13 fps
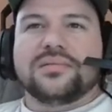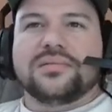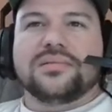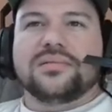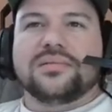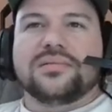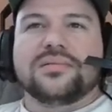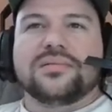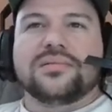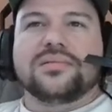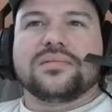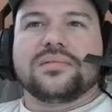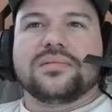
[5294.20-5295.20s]
That's probably
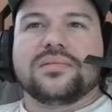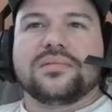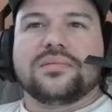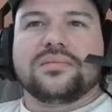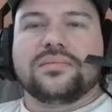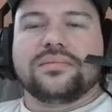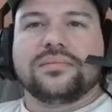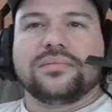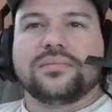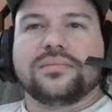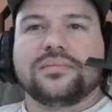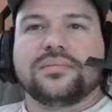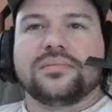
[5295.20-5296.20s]
what I'm. Oh,
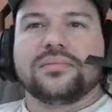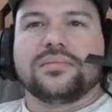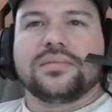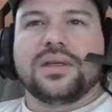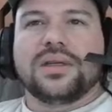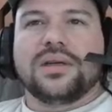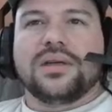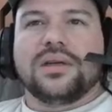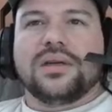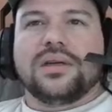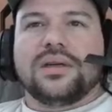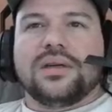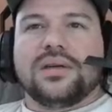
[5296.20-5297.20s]
with a flag.
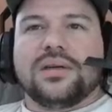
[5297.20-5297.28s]
Cool.